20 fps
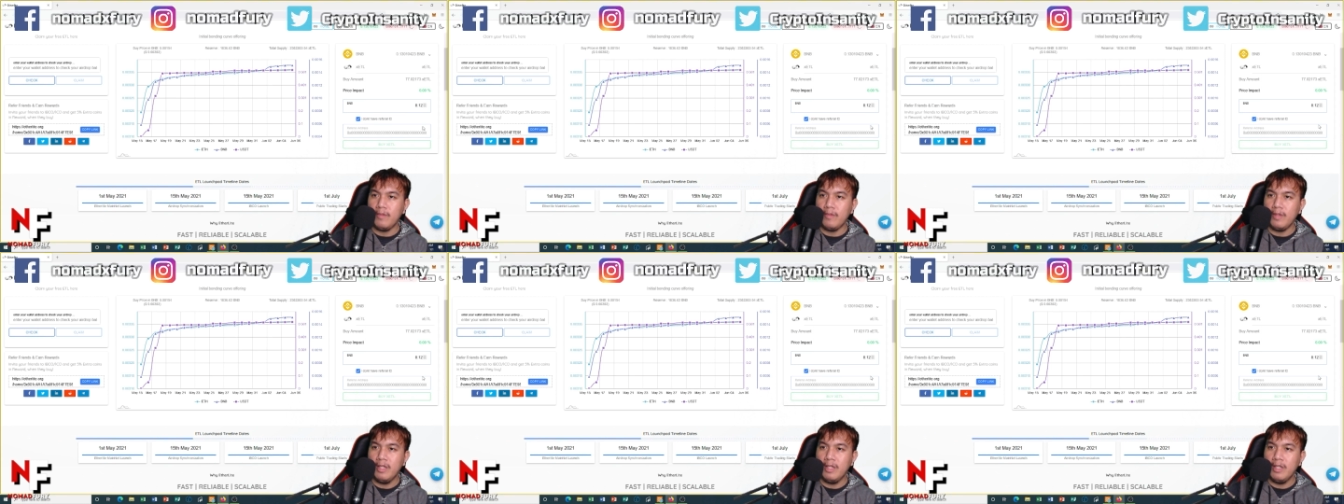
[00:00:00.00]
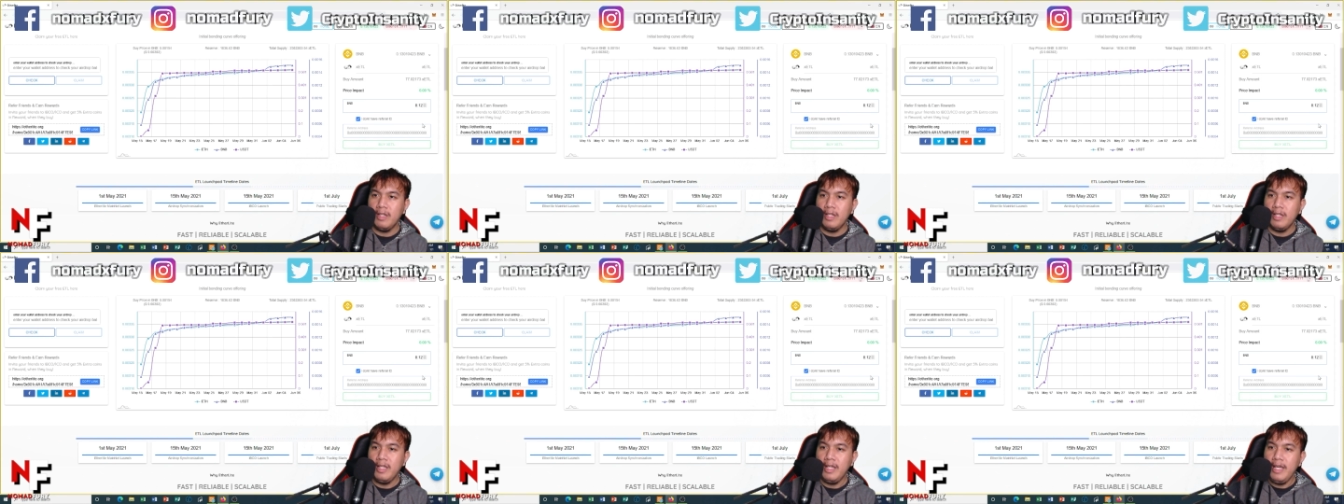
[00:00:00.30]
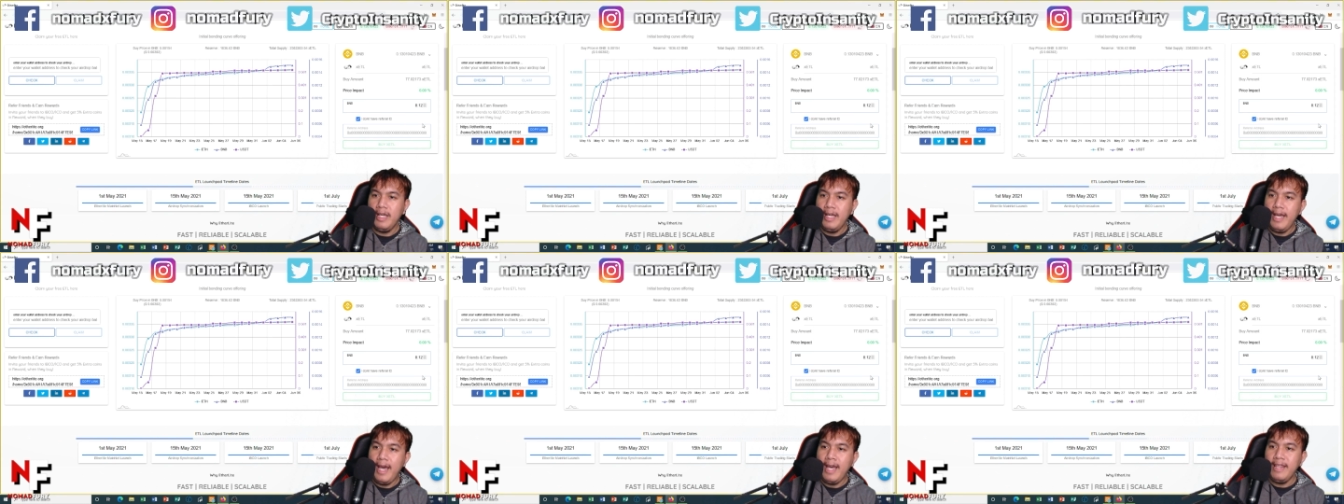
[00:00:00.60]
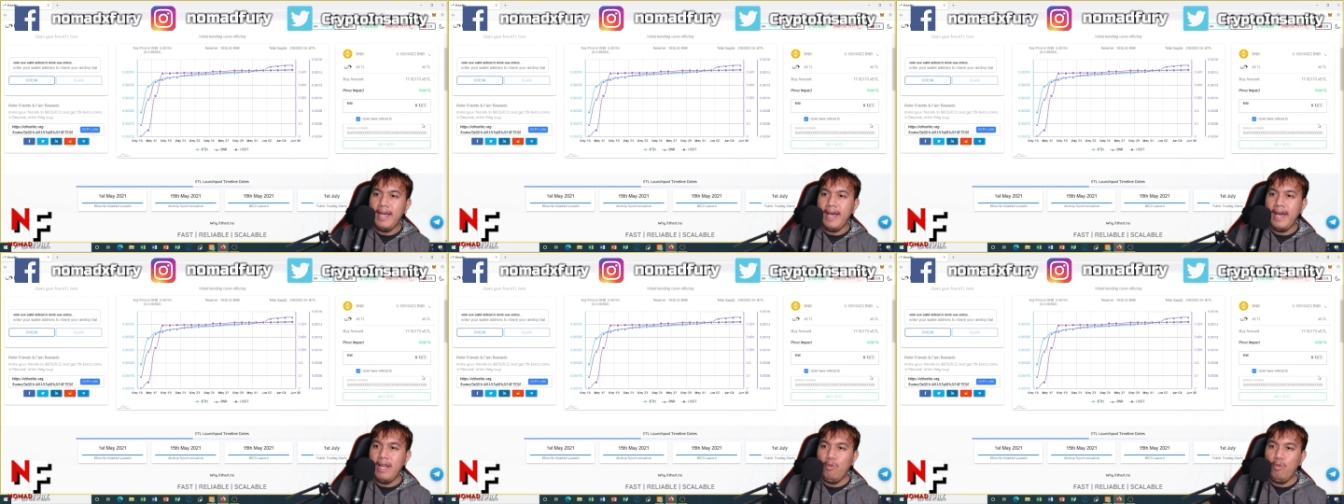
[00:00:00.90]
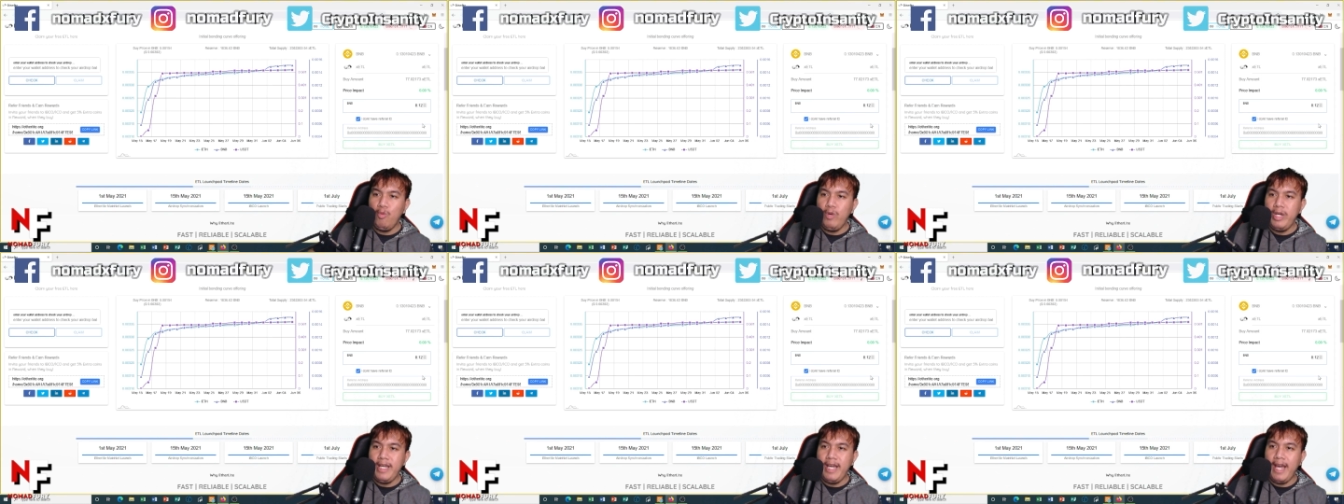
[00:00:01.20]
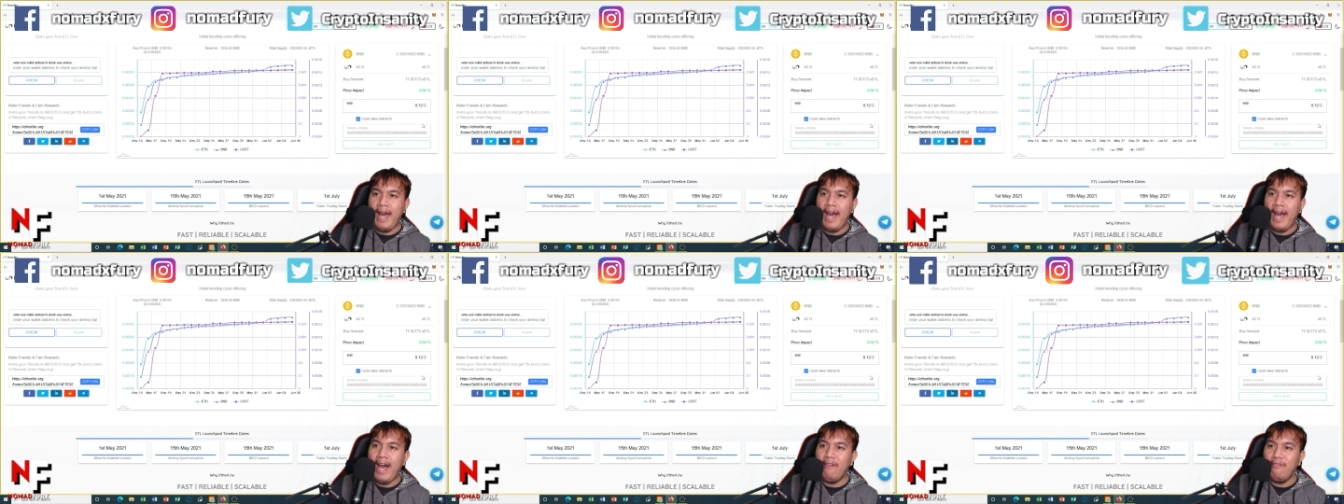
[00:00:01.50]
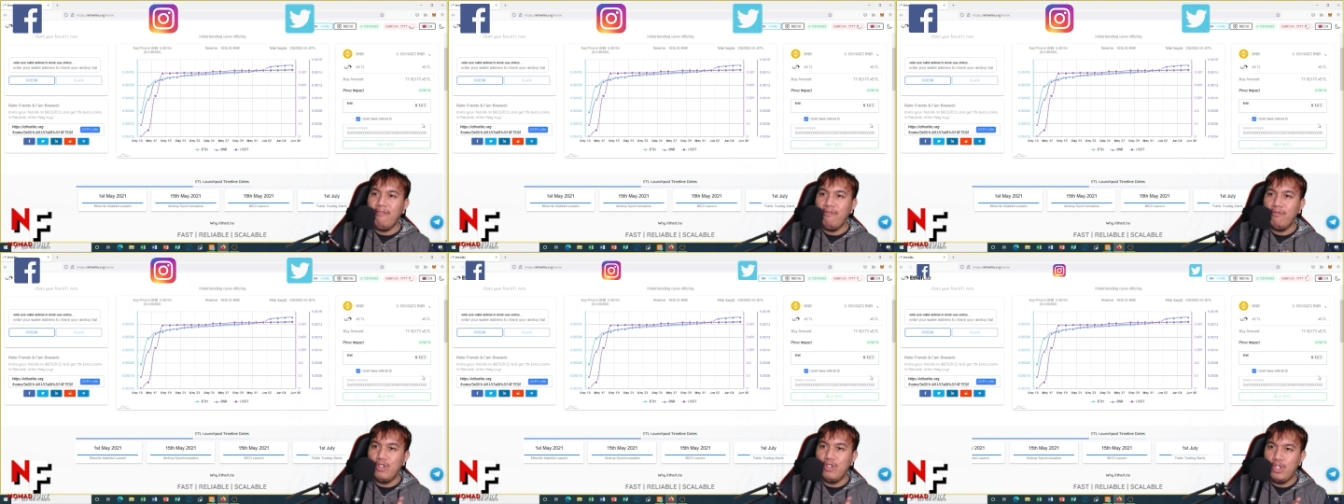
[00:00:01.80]
And then we have
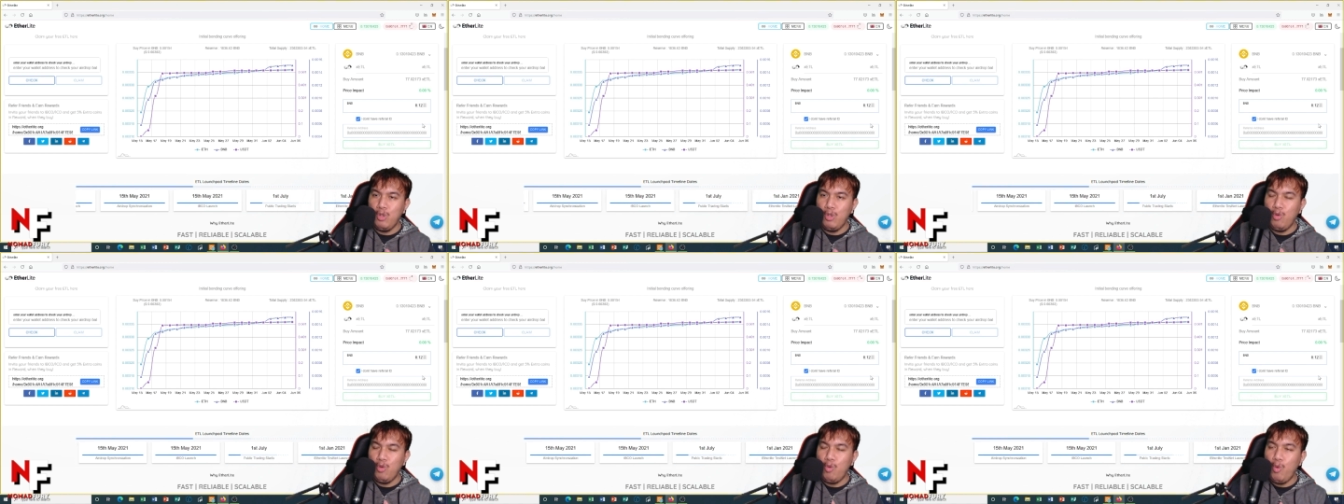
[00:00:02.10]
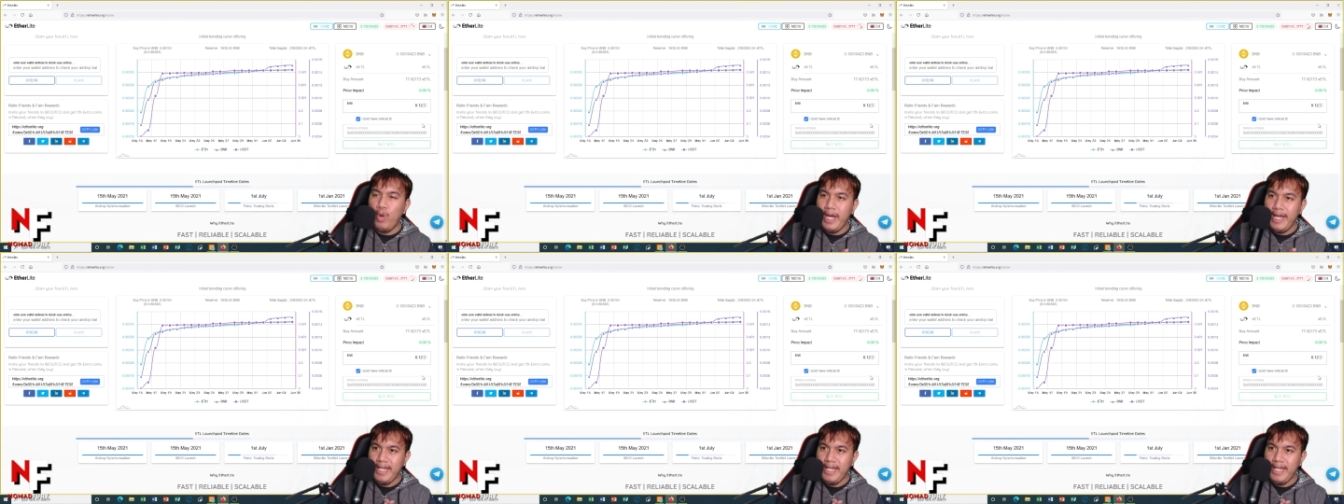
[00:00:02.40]
to wait.